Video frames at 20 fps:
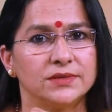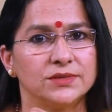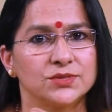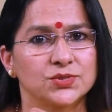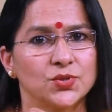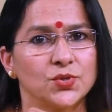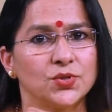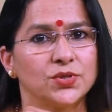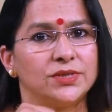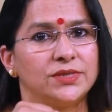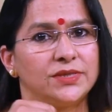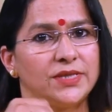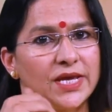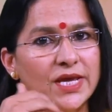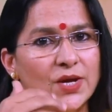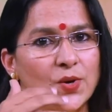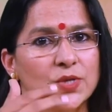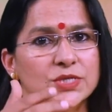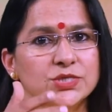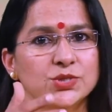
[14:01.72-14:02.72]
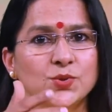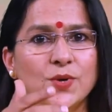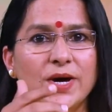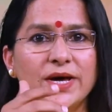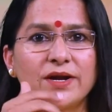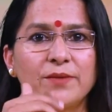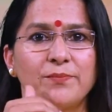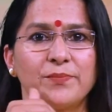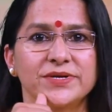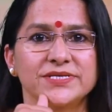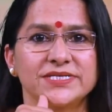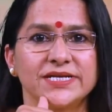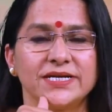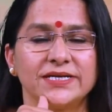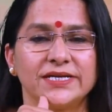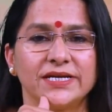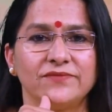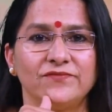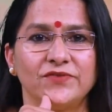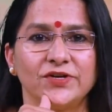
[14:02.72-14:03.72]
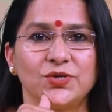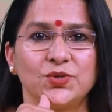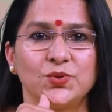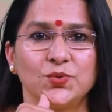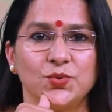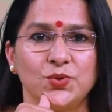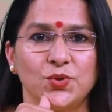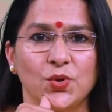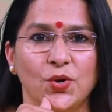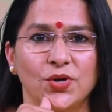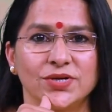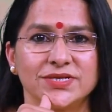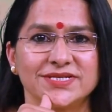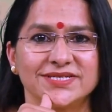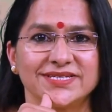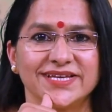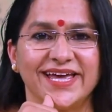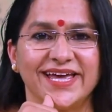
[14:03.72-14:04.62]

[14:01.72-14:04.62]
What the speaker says: So, they also are represented with 2 dots,